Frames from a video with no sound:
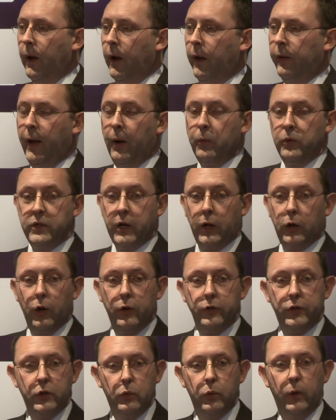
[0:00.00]
And that was the
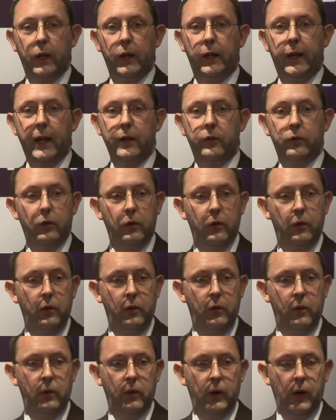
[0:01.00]
closest we could get
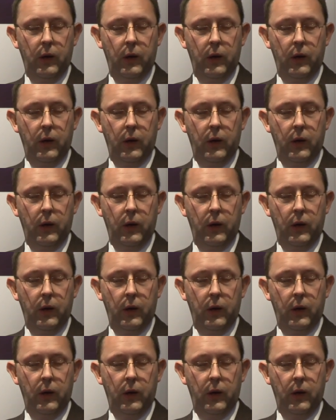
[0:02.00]
to